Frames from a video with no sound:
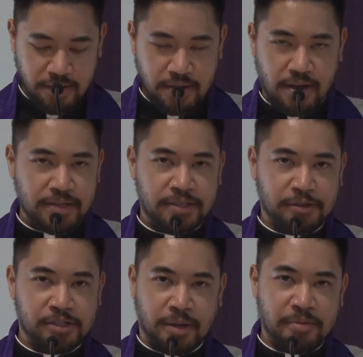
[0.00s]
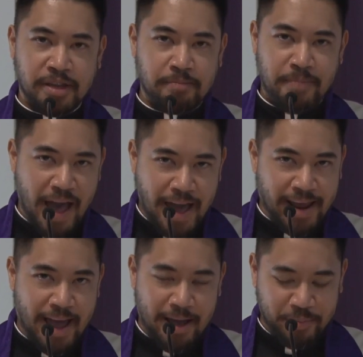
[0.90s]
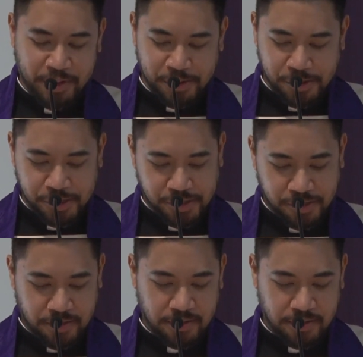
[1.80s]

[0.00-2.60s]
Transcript: until something bad happens.